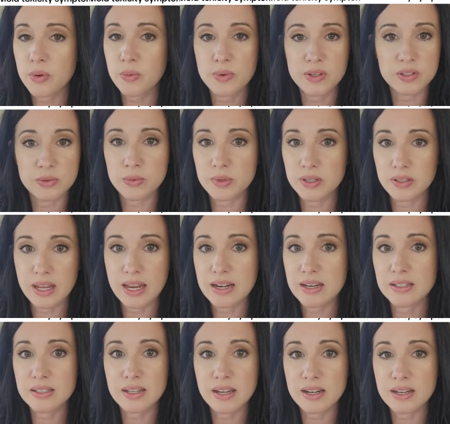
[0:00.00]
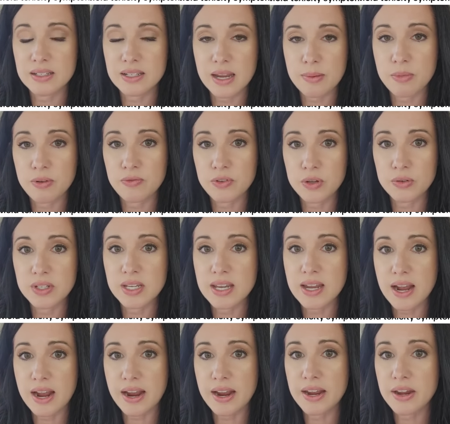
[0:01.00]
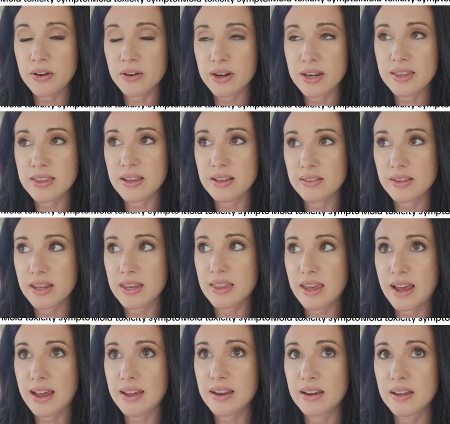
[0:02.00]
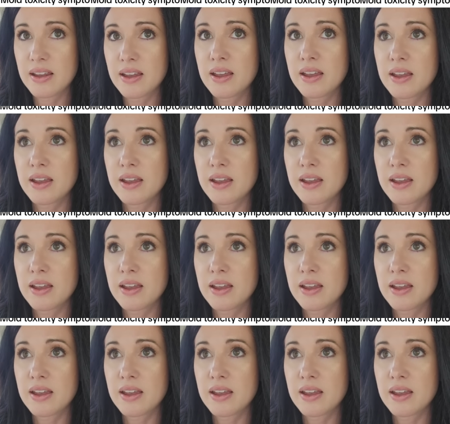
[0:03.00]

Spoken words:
It wasn't related to any type of UTI or anything like that.